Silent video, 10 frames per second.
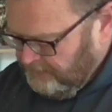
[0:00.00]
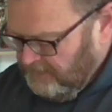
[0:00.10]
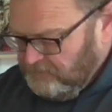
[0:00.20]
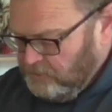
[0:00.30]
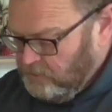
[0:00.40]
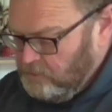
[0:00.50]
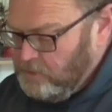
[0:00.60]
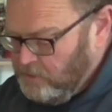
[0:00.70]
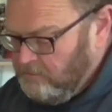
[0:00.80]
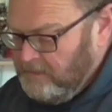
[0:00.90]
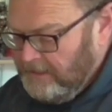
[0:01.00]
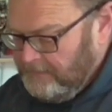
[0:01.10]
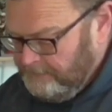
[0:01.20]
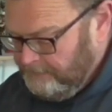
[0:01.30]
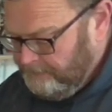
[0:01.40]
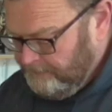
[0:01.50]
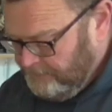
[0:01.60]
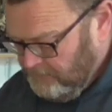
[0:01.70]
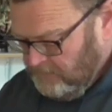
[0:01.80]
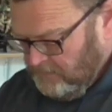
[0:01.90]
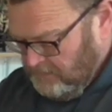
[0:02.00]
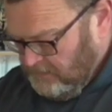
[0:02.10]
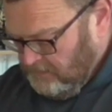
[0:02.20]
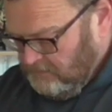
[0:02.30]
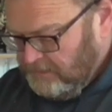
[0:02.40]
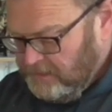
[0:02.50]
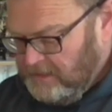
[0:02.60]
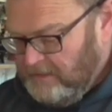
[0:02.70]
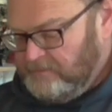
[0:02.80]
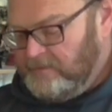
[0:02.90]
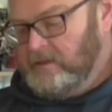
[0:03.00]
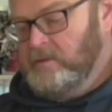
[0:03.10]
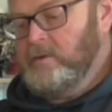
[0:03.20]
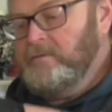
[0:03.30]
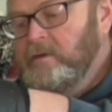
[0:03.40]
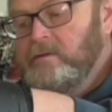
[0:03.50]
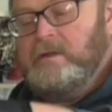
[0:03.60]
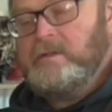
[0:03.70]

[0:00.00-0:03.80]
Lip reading: I have to talk to somebody. That's the type of thing you want there. So